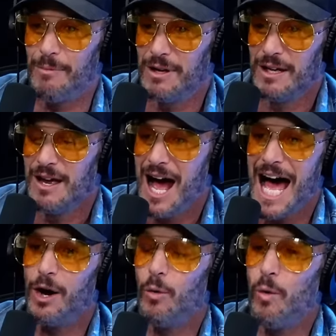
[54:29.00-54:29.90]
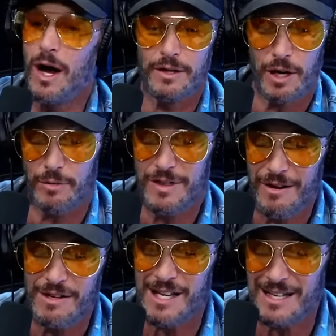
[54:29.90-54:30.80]
Yeah. I don't want you know, there
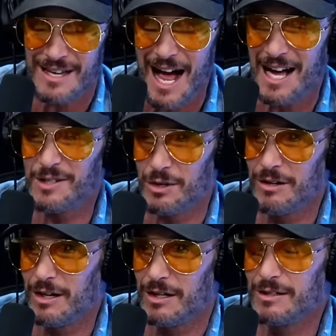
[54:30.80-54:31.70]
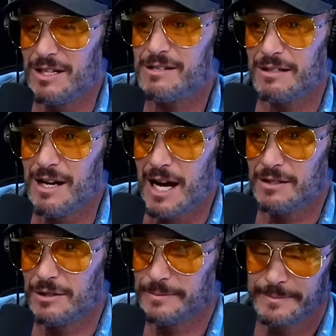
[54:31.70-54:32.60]
is a doctor, a holistic doctor.